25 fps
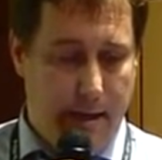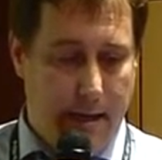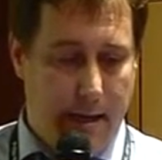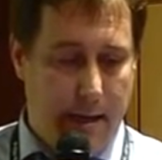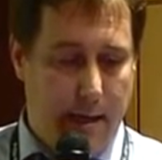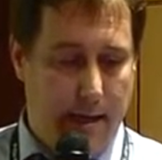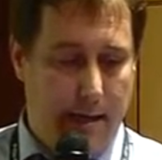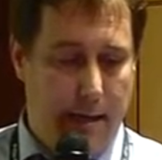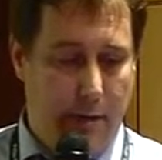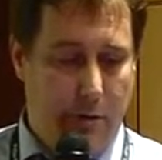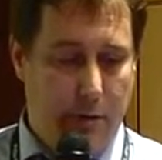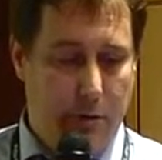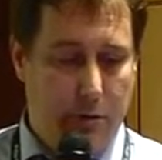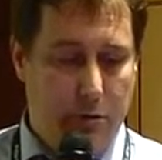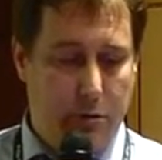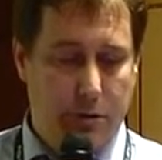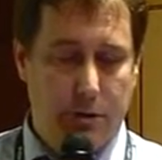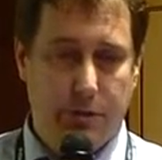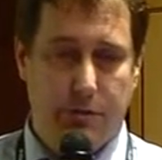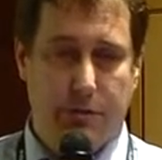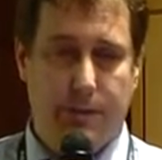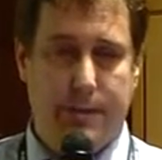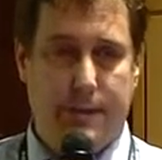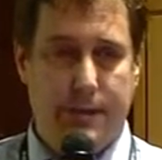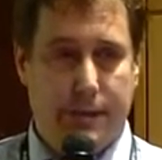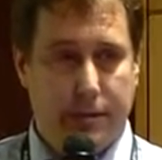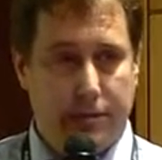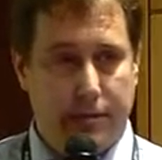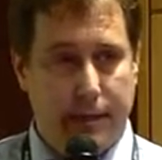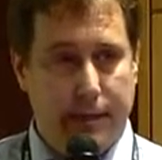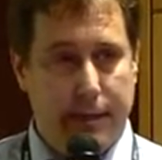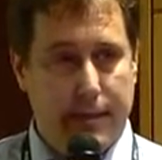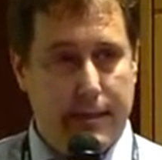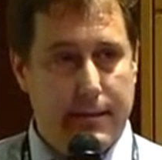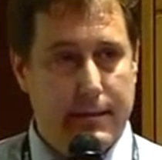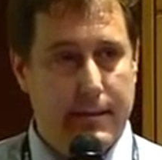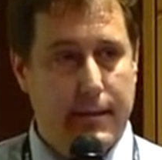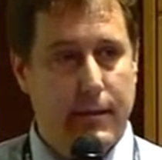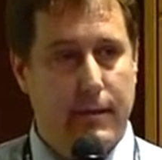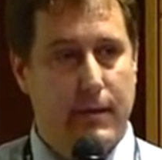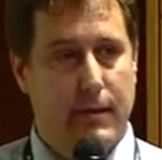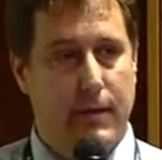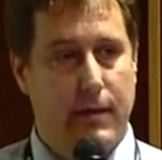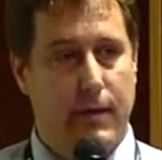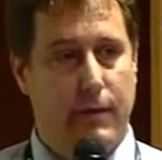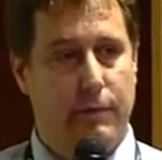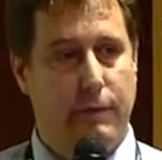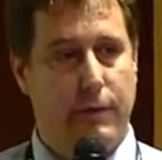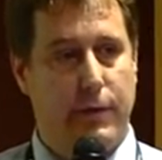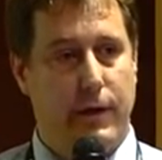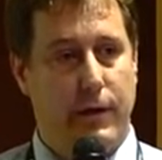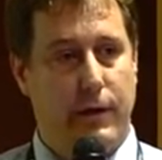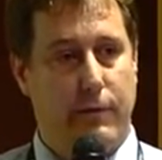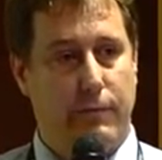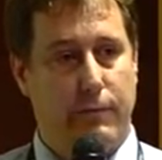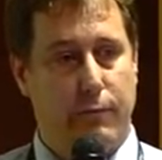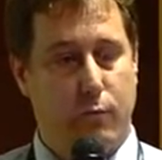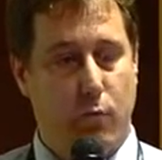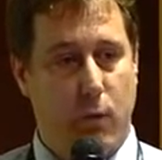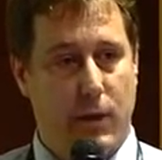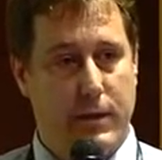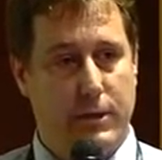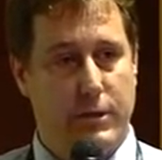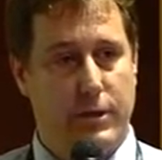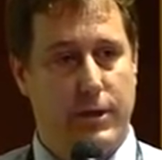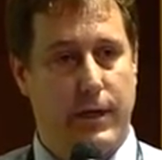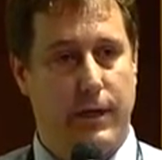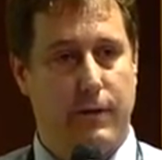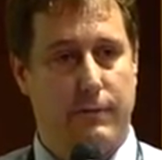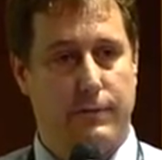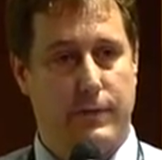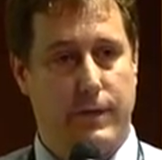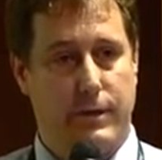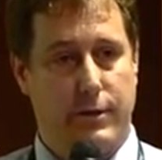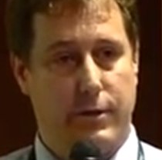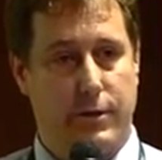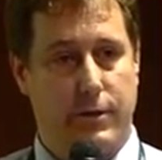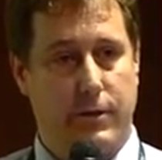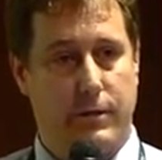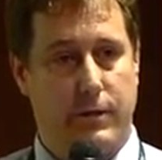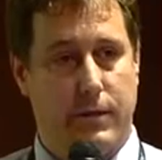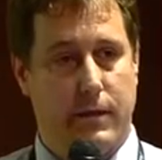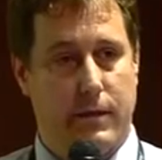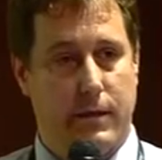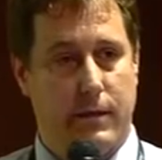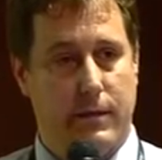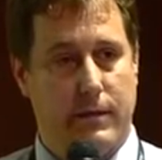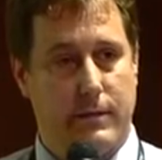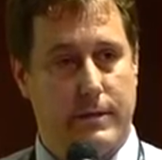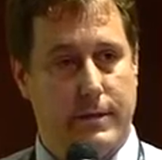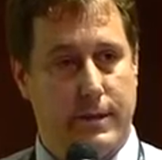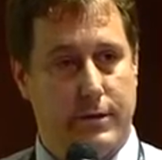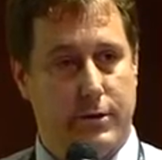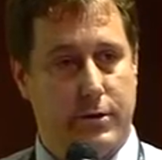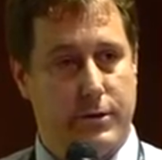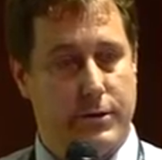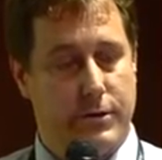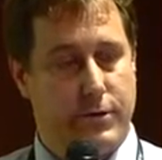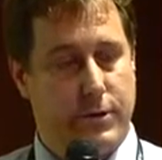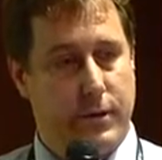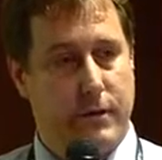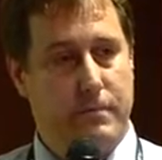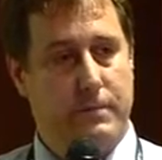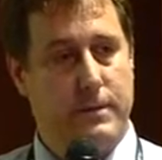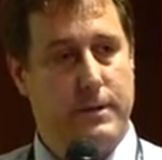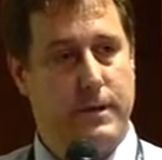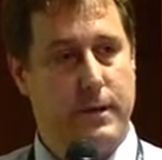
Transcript: And how could you integrate it? Once you have such a script,